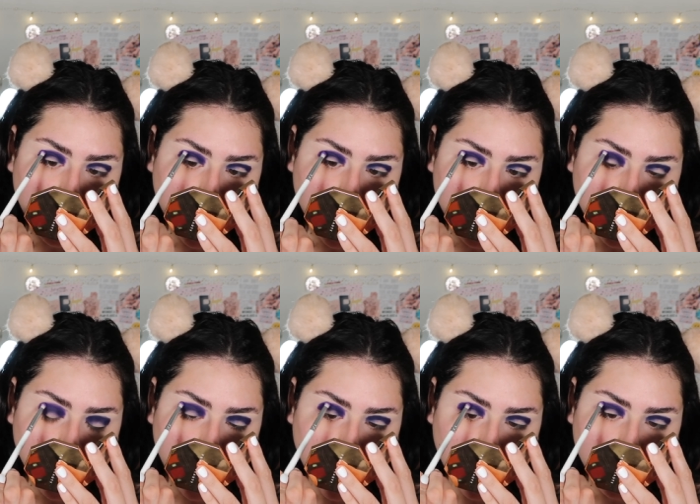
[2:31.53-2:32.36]
but
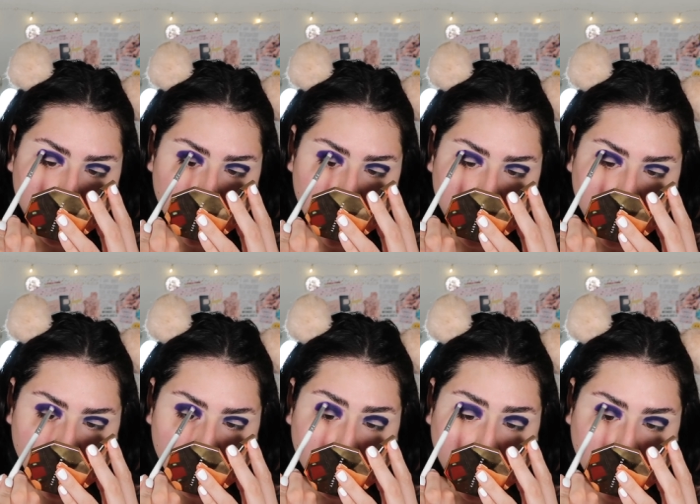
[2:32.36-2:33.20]
they couldn't
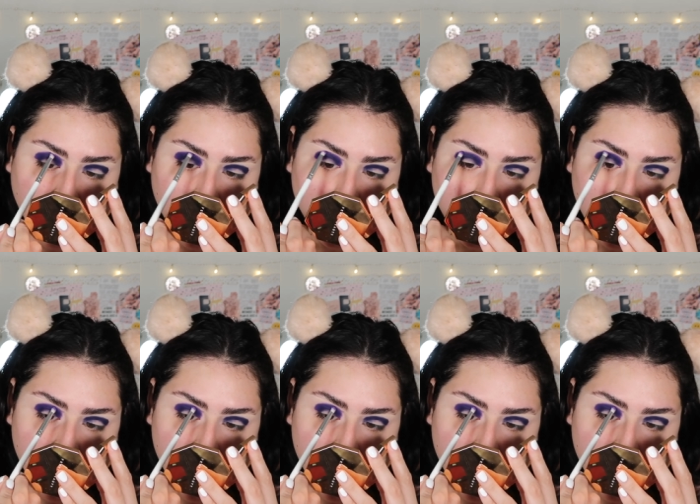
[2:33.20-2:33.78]
get pregnant.